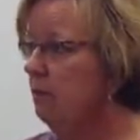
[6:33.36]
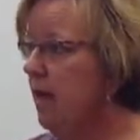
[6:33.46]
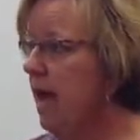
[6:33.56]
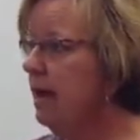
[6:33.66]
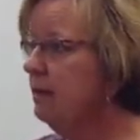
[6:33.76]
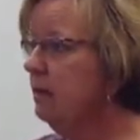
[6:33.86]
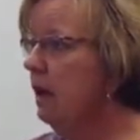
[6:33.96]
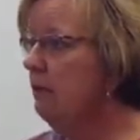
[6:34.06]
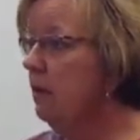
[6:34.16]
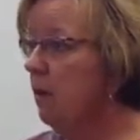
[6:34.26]
That
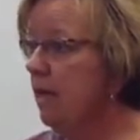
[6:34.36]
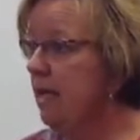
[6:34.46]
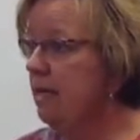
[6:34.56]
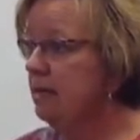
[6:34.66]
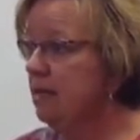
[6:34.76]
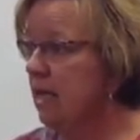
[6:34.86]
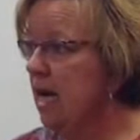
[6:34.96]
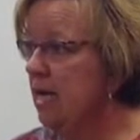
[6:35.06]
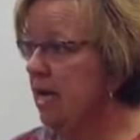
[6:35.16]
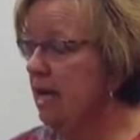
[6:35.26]
everyone needs to
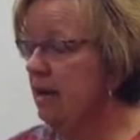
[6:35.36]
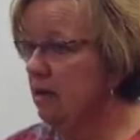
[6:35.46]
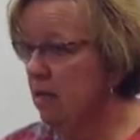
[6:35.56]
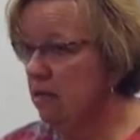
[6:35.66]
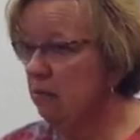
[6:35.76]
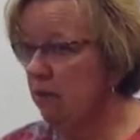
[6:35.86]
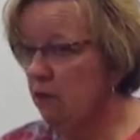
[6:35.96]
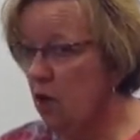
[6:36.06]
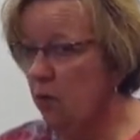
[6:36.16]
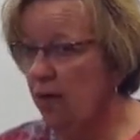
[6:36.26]
kind of get, because we've
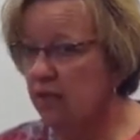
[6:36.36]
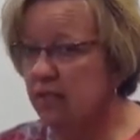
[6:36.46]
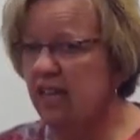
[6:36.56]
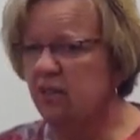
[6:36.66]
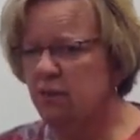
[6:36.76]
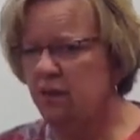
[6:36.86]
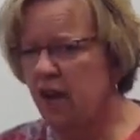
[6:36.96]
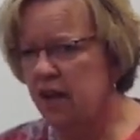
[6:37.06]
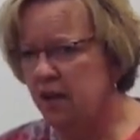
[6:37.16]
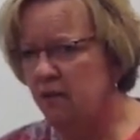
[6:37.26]
noticed as we've
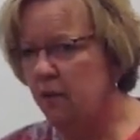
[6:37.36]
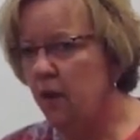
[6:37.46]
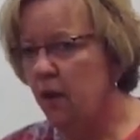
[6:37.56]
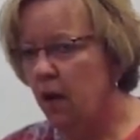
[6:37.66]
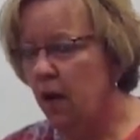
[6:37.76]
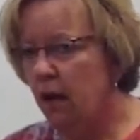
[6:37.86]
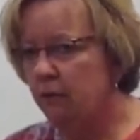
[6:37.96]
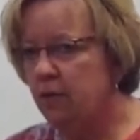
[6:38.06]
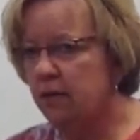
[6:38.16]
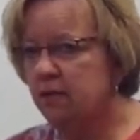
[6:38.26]
kind
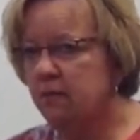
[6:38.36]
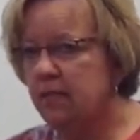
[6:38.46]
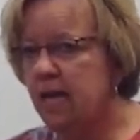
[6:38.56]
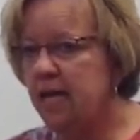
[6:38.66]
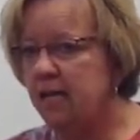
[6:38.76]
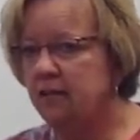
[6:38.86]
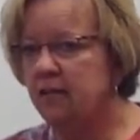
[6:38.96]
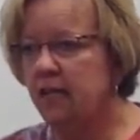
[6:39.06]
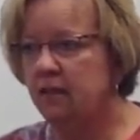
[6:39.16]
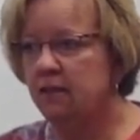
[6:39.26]
of done some attendance
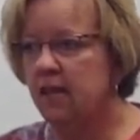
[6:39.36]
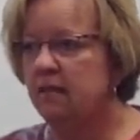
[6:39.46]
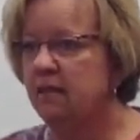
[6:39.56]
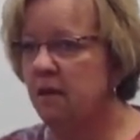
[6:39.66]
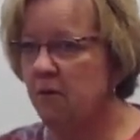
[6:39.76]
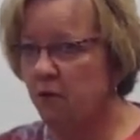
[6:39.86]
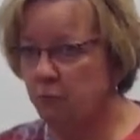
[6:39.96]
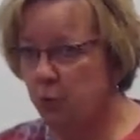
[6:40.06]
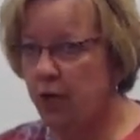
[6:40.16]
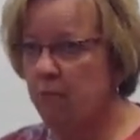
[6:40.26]
things that some are
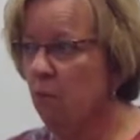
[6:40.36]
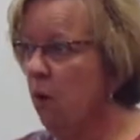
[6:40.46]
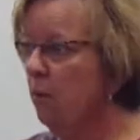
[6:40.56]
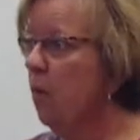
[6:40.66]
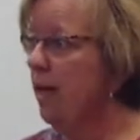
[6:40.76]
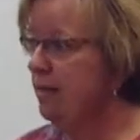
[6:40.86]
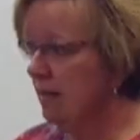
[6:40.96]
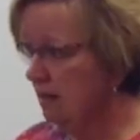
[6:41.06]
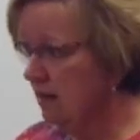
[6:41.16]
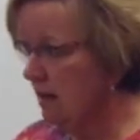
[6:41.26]
putting more points
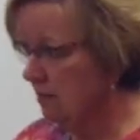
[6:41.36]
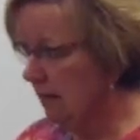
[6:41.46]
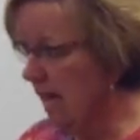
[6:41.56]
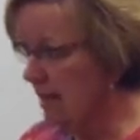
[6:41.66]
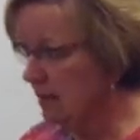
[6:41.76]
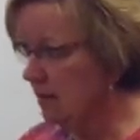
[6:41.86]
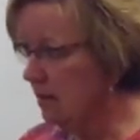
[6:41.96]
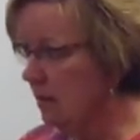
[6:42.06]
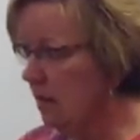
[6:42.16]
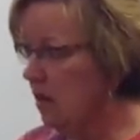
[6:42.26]
and some less.
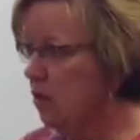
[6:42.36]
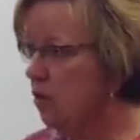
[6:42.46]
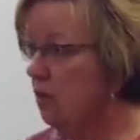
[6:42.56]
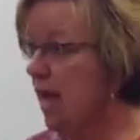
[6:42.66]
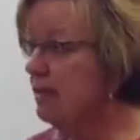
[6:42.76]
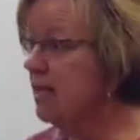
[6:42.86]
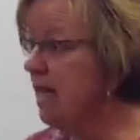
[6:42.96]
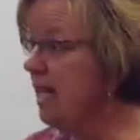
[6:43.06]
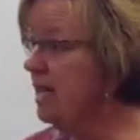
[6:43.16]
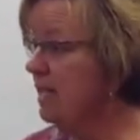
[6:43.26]
So that's
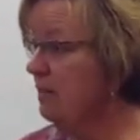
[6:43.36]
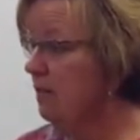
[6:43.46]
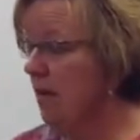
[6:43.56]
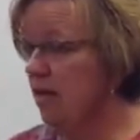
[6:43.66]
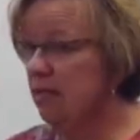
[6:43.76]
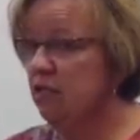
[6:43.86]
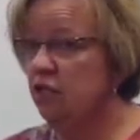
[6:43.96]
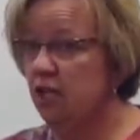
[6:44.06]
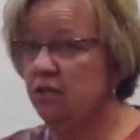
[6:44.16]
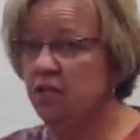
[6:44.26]
an easy fix.
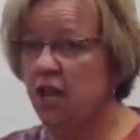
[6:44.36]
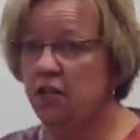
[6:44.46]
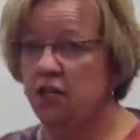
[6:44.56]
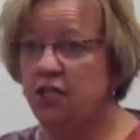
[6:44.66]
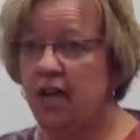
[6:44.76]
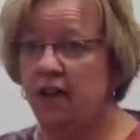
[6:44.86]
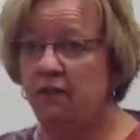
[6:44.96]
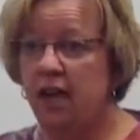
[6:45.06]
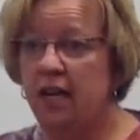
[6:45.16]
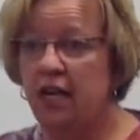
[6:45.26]
Just
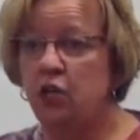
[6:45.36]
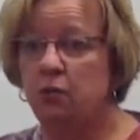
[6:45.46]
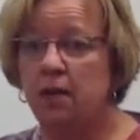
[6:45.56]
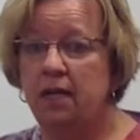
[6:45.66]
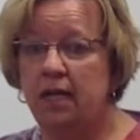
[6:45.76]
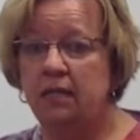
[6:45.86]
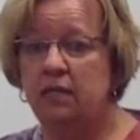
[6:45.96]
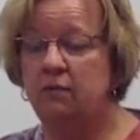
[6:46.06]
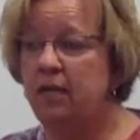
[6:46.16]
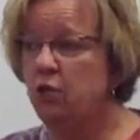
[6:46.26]
understand that each one needs
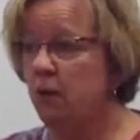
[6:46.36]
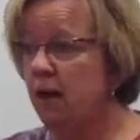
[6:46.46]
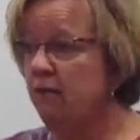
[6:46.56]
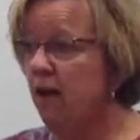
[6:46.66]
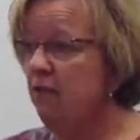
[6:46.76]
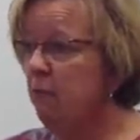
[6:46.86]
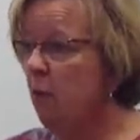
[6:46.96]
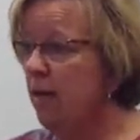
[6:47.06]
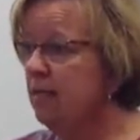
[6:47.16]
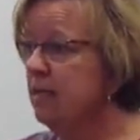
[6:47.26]
to be 25
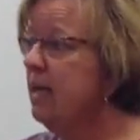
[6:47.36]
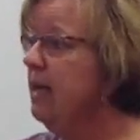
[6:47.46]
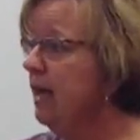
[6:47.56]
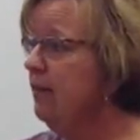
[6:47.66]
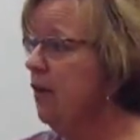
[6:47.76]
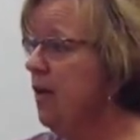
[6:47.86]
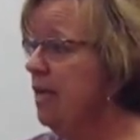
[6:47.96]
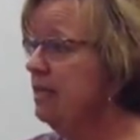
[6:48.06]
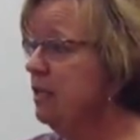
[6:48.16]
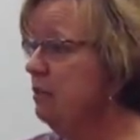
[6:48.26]
points and there
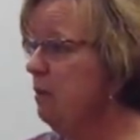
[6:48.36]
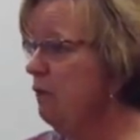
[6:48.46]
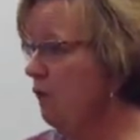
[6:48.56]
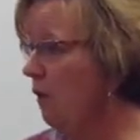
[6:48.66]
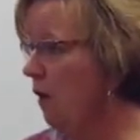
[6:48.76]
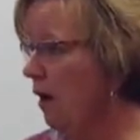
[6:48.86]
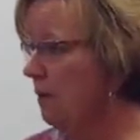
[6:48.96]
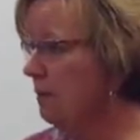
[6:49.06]
needs to be 4.